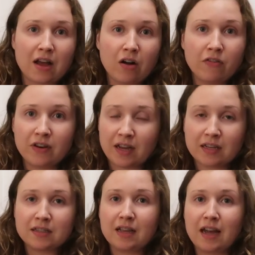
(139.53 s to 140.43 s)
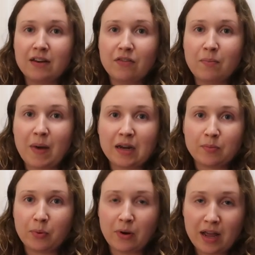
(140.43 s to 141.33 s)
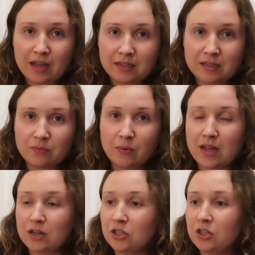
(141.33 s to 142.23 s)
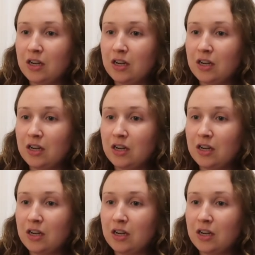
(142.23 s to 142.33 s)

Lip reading: it often has kind of a bad press, which,